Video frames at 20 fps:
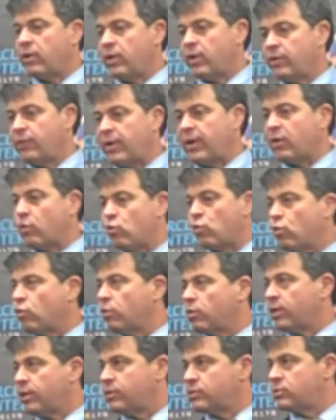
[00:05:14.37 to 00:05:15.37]
and that
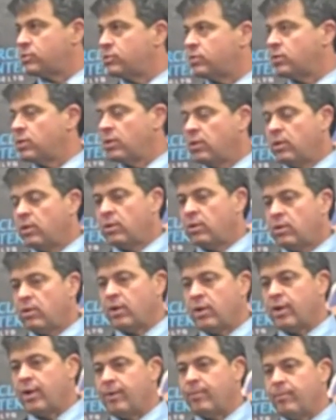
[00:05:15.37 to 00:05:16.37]
correlates
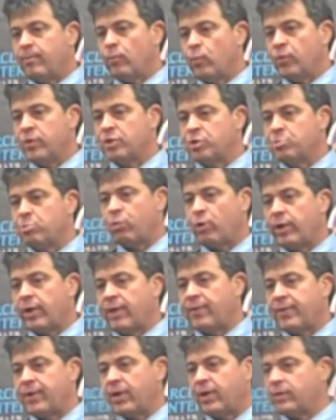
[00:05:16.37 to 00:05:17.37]
um, with his play
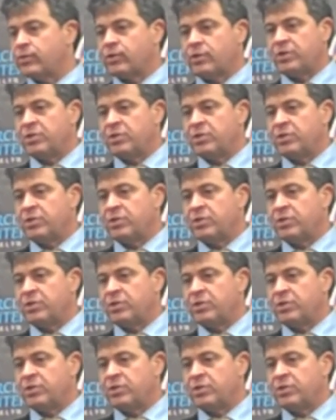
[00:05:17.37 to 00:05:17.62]
on the ice.